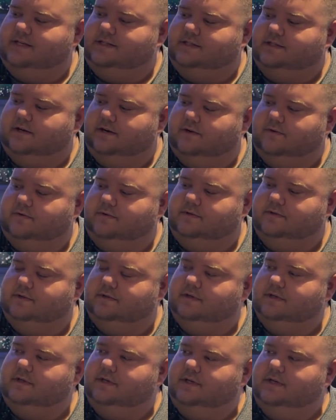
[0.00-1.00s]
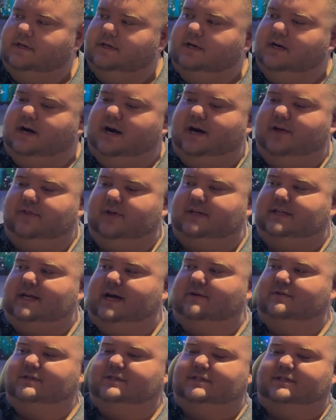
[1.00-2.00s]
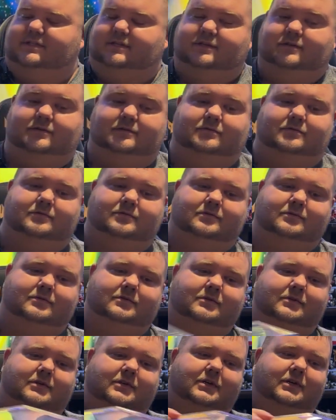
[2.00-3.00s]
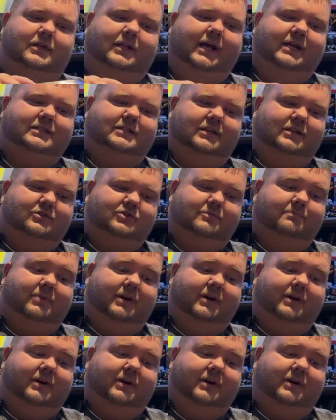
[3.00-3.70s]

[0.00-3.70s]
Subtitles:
So I thought that's interesting.